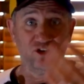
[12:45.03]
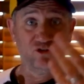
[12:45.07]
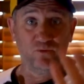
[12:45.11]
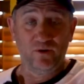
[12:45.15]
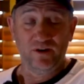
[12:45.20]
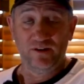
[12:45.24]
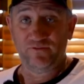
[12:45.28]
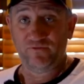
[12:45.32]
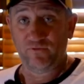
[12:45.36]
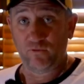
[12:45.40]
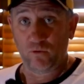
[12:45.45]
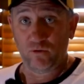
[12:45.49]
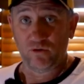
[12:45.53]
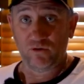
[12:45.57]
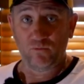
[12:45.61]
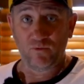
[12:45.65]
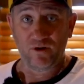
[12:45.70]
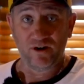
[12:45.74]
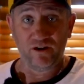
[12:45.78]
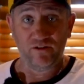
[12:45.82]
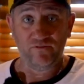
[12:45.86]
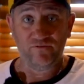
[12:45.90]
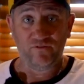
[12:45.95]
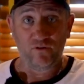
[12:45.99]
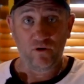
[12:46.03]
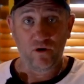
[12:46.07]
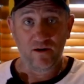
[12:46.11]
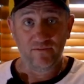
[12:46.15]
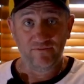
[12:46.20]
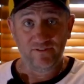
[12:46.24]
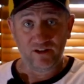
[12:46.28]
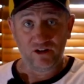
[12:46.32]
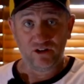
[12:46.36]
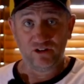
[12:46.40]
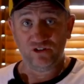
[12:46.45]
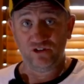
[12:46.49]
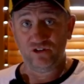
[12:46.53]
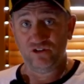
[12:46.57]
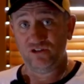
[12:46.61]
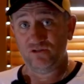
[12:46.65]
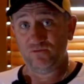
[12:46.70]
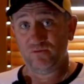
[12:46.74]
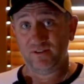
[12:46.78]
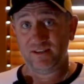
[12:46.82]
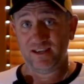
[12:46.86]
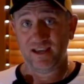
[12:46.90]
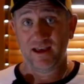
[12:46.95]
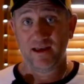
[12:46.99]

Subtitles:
24 to 105 that I use with the